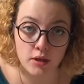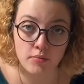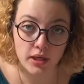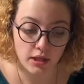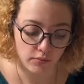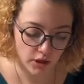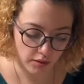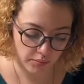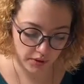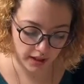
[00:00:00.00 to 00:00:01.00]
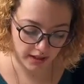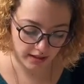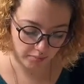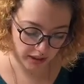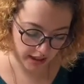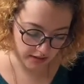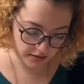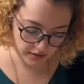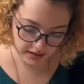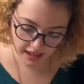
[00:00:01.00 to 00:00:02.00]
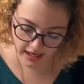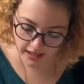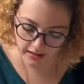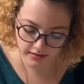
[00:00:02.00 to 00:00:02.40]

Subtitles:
but you want to put the pencil side,